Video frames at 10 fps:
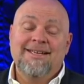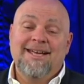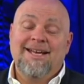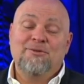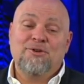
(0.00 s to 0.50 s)

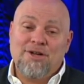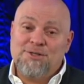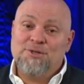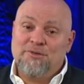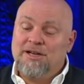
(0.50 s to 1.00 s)
uh, were
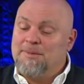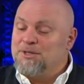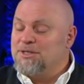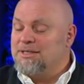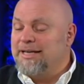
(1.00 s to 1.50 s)
also very
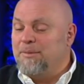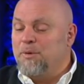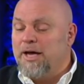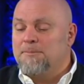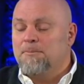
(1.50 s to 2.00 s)
much the same
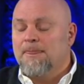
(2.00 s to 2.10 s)
way.